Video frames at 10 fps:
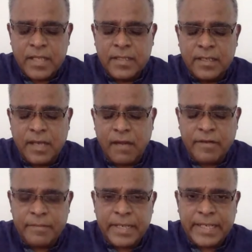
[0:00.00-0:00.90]
The
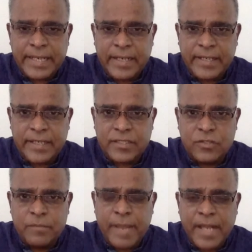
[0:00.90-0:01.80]
government intends
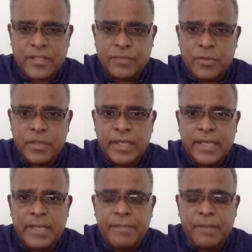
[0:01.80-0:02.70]
to ban smoking
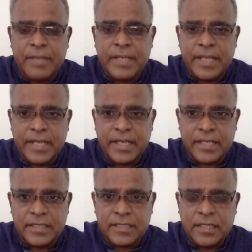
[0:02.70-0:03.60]
in public
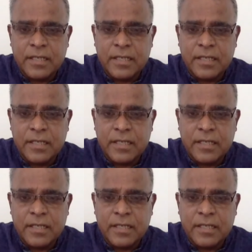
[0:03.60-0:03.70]
areas.